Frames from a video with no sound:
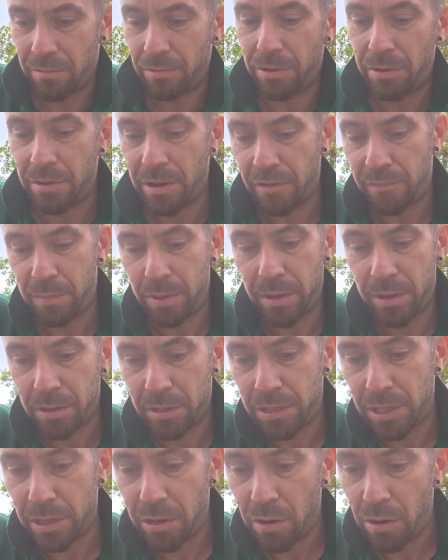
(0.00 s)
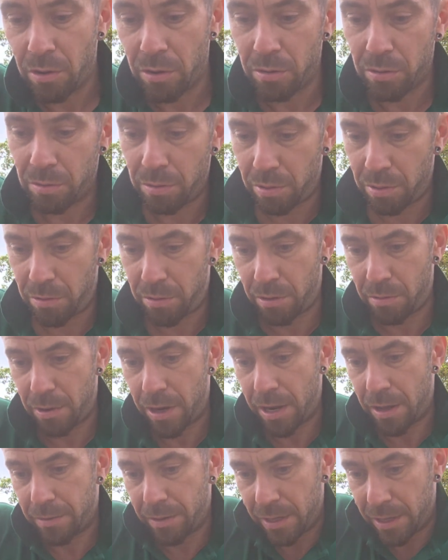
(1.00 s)
We're going to have parsley all
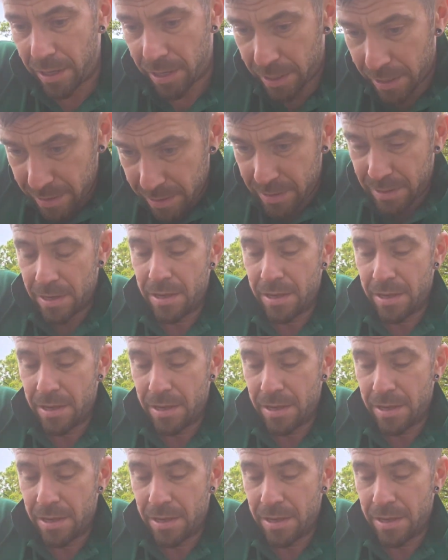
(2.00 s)
throughout the year,